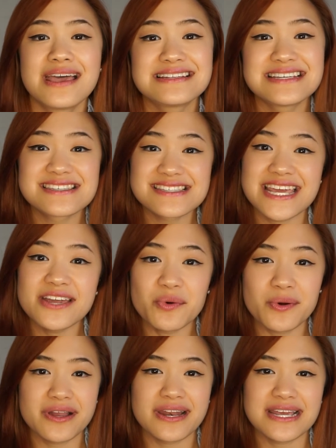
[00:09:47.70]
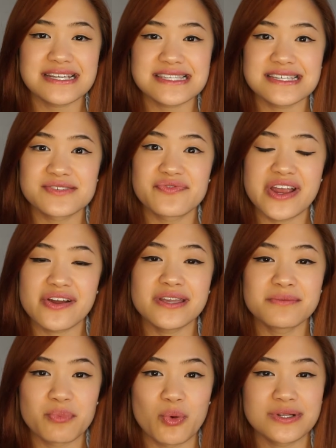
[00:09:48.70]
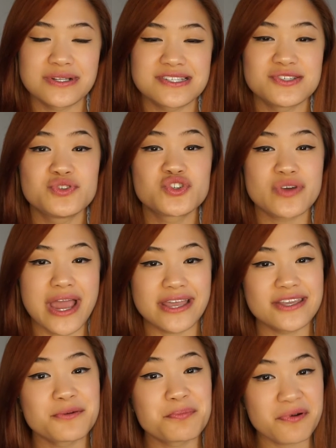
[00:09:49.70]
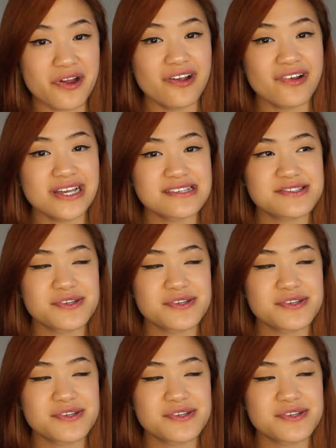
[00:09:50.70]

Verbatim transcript: To stay organized, it's very important to track your progress.